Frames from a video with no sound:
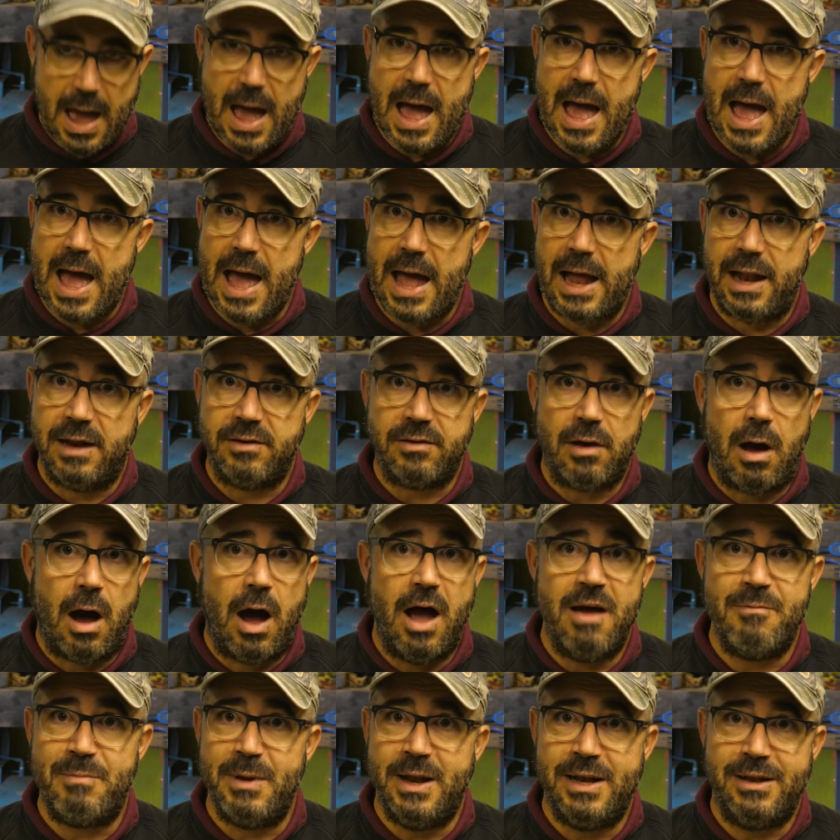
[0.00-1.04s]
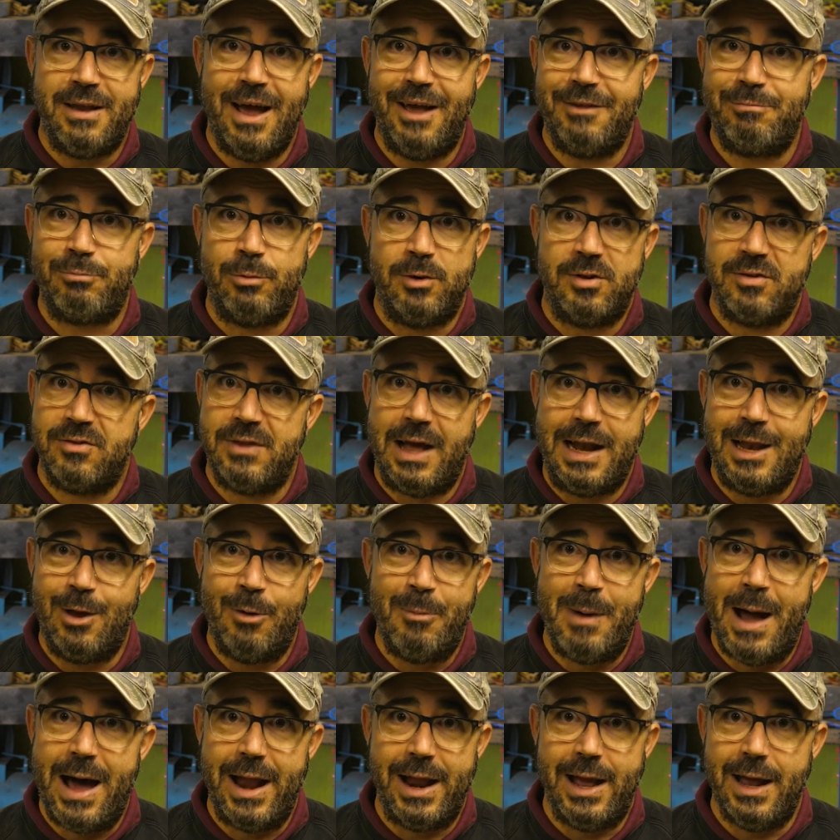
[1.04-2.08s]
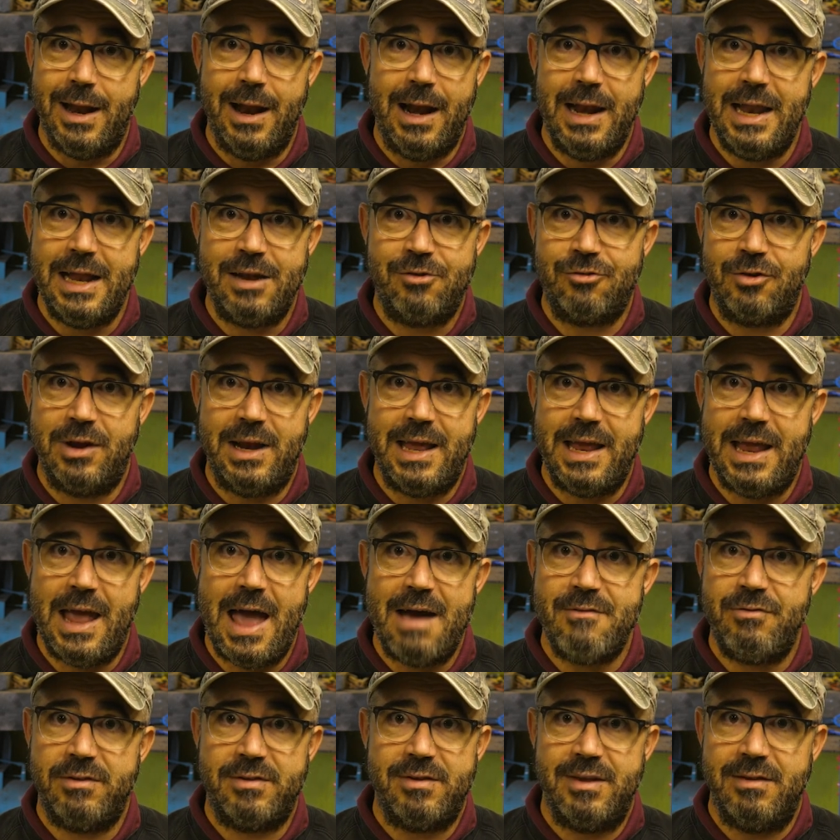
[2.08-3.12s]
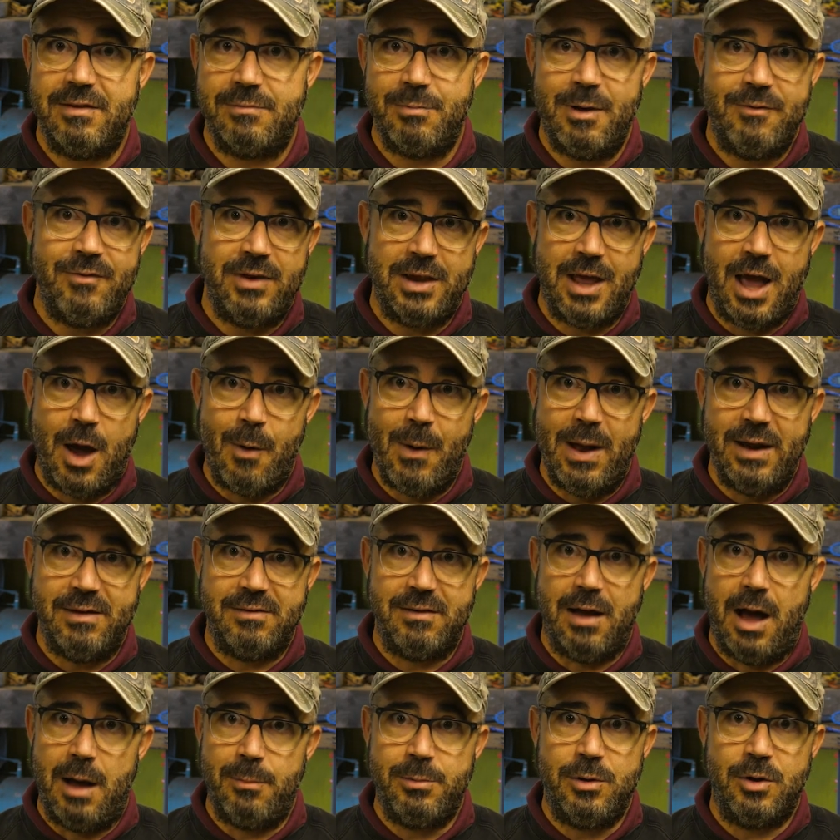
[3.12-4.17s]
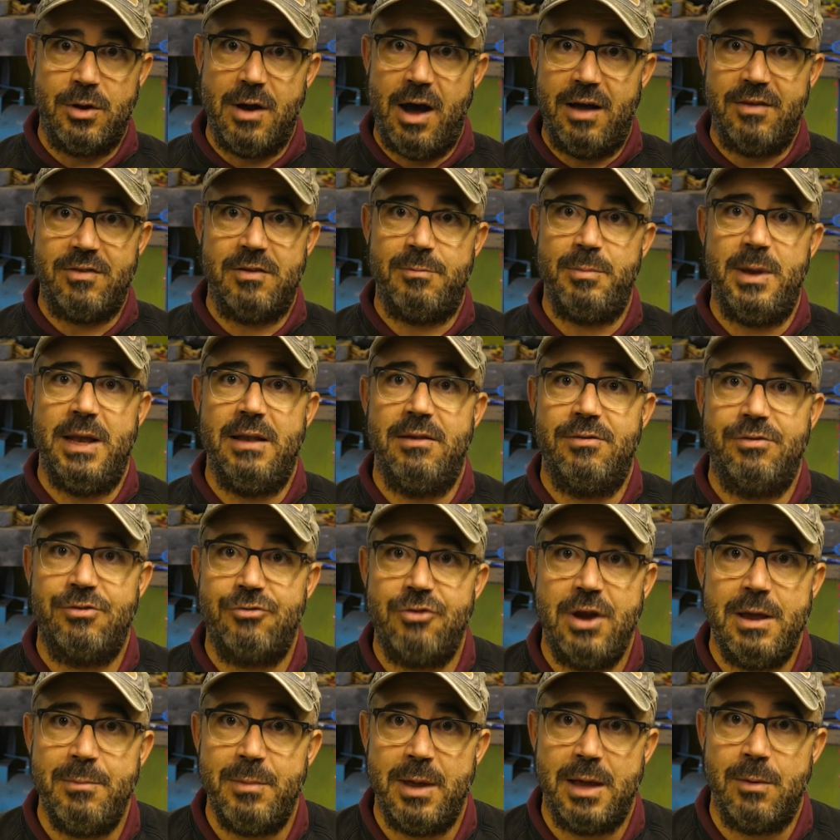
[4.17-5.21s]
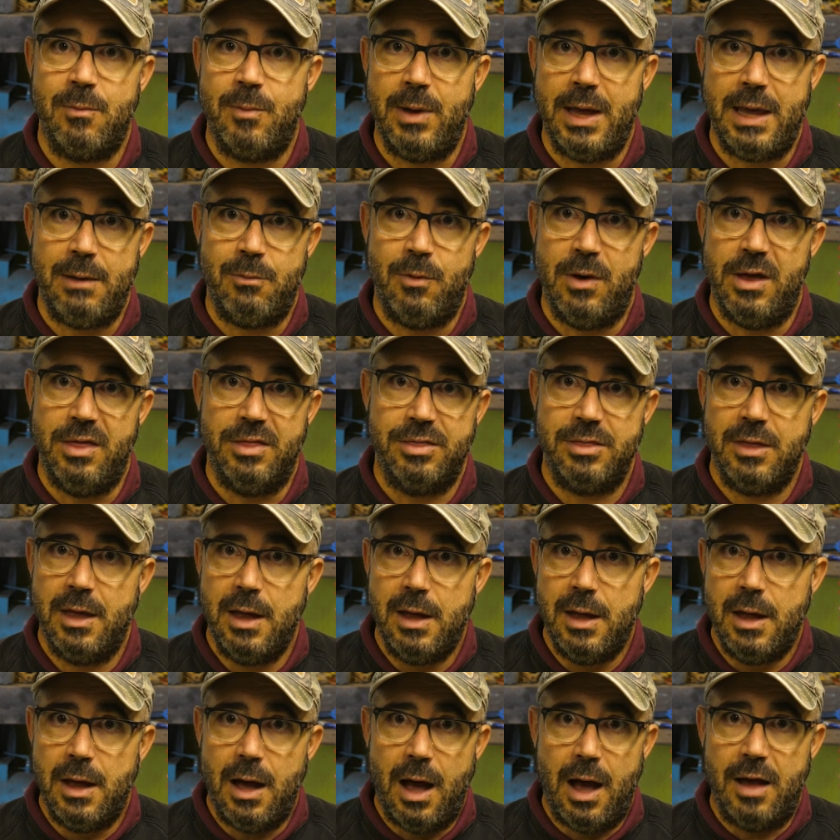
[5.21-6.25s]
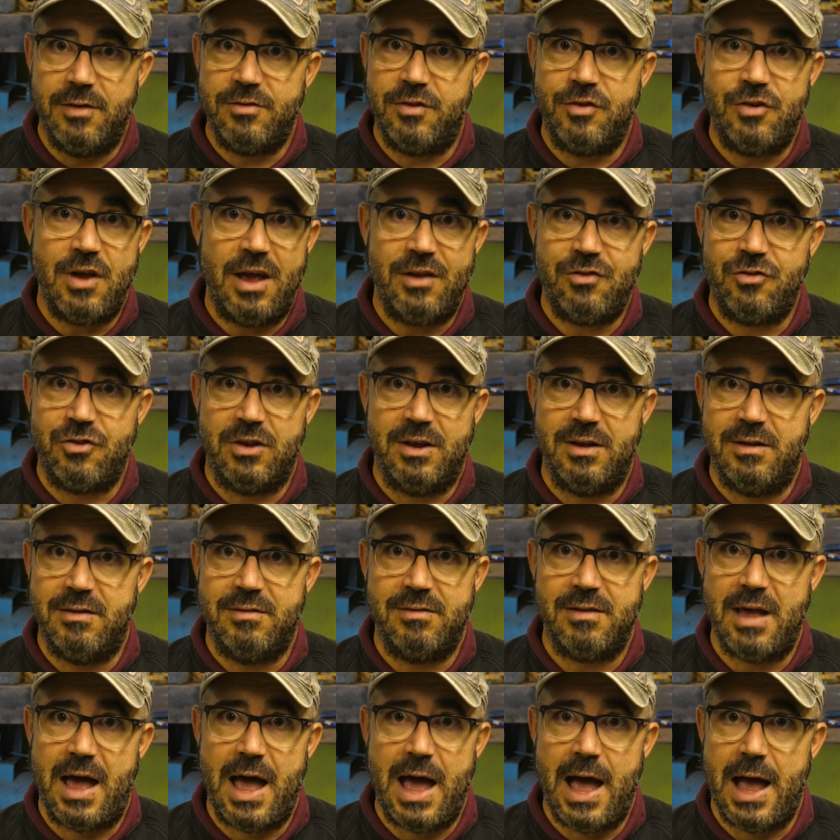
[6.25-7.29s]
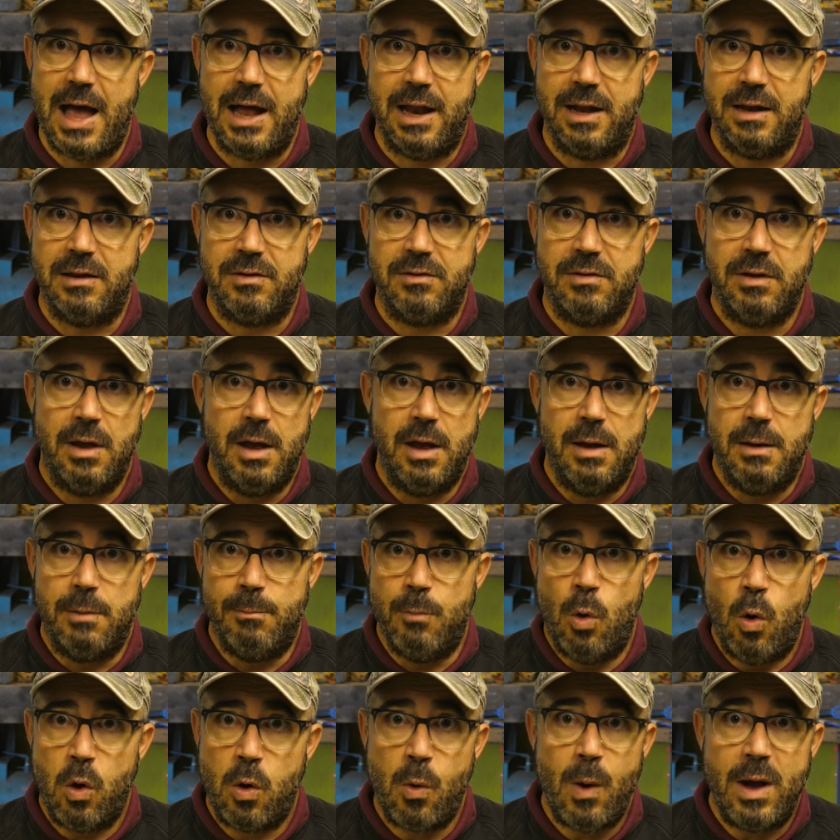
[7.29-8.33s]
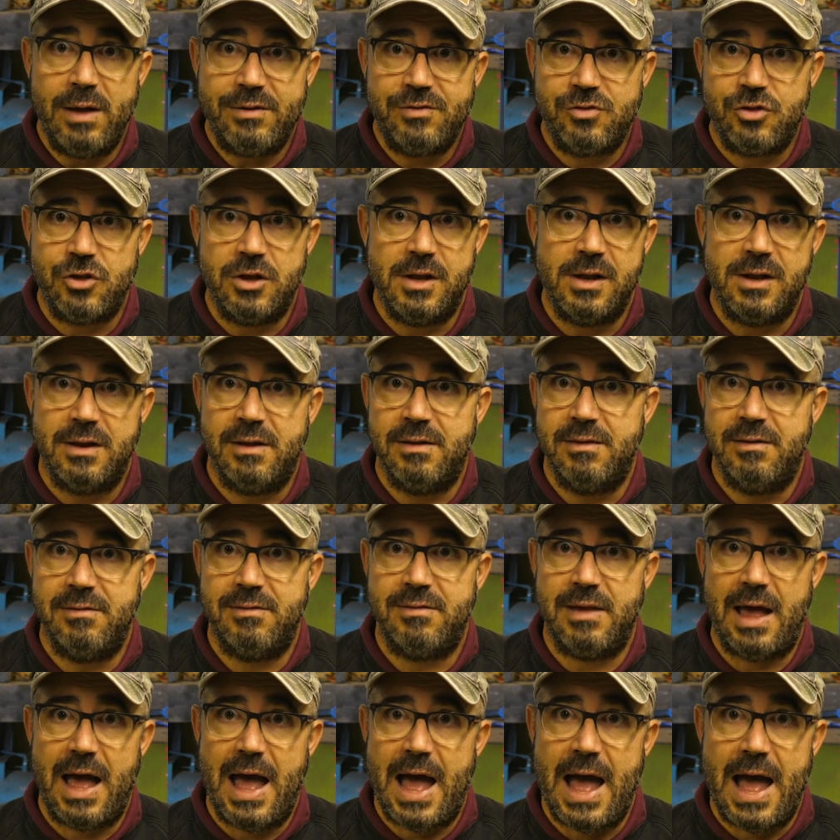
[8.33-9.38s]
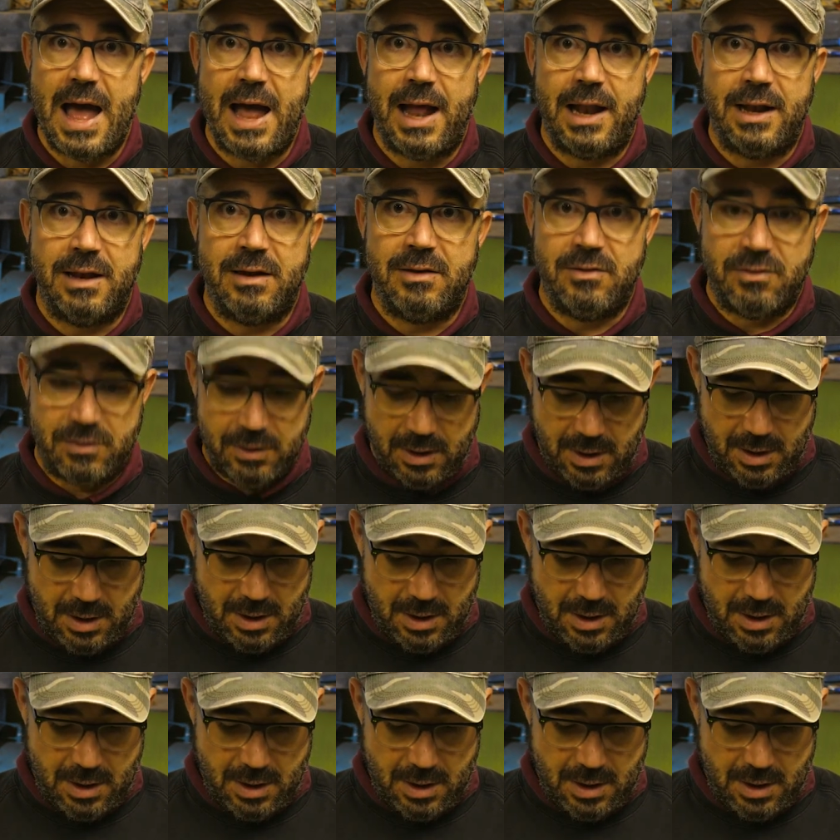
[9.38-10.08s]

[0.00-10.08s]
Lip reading: and I have been desperate to tell you about it. Literally ever since my video went up, you guys have been streaming me with suggestions and more questions and